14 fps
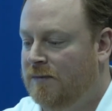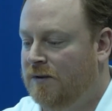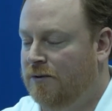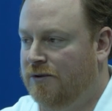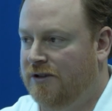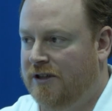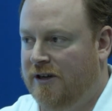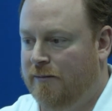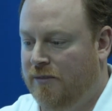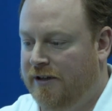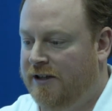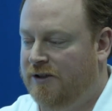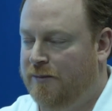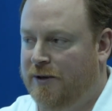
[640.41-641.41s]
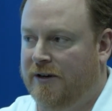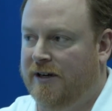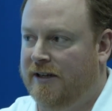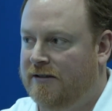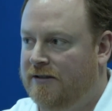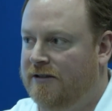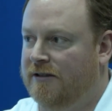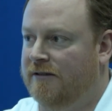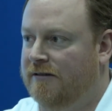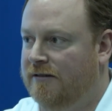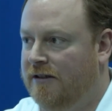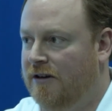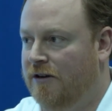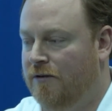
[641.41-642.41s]
a humbling experience. And
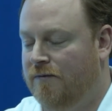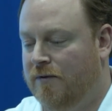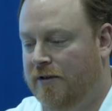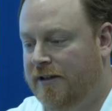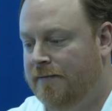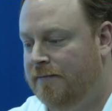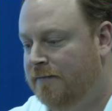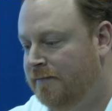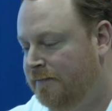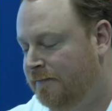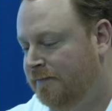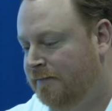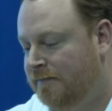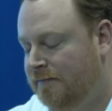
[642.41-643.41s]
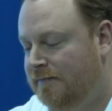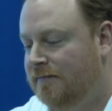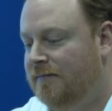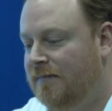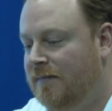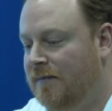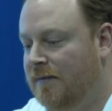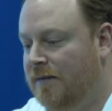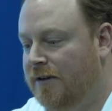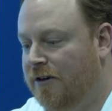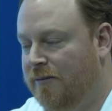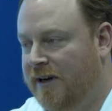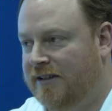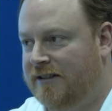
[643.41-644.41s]
you know, hopefully, you
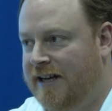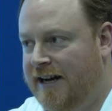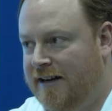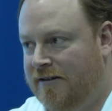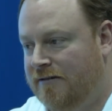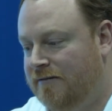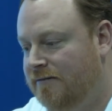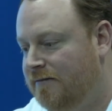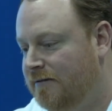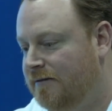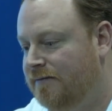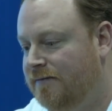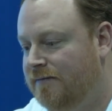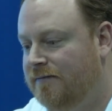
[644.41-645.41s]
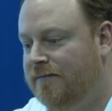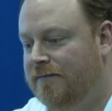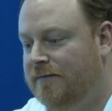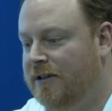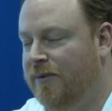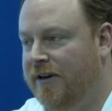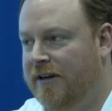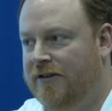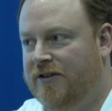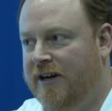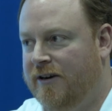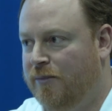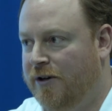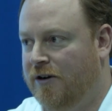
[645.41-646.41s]
know, my style of coming in and
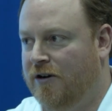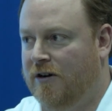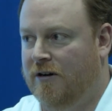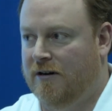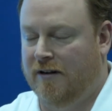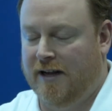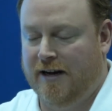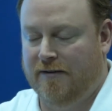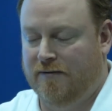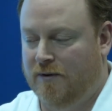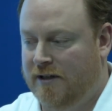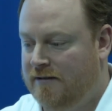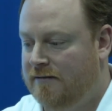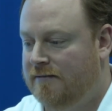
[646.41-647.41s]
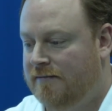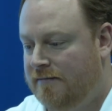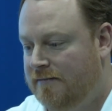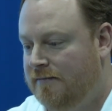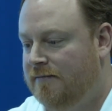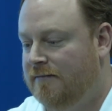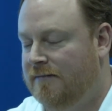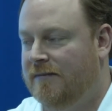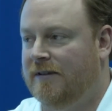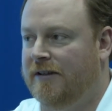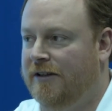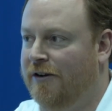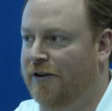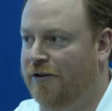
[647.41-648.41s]
trying to play hard, a lot of what,
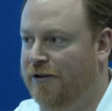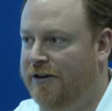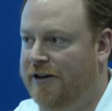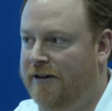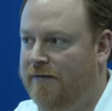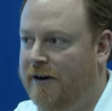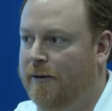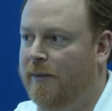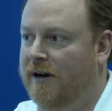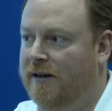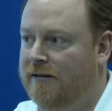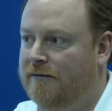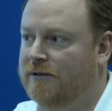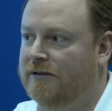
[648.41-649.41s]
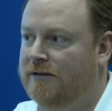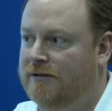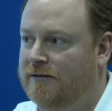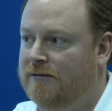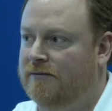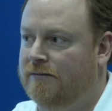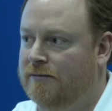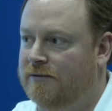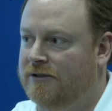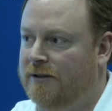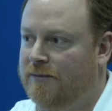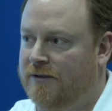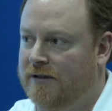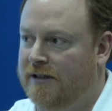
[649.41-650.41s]
you know, I learned here at Fairmont was
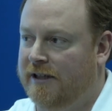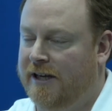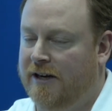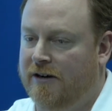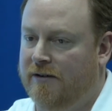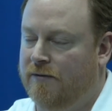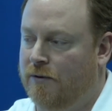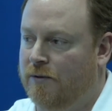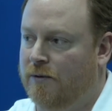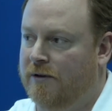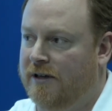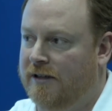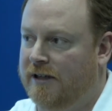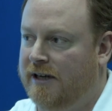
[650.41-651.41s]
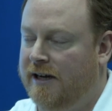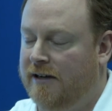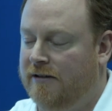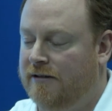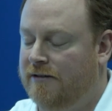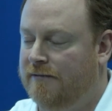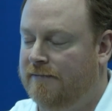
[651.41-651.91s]
something that carried forward into college.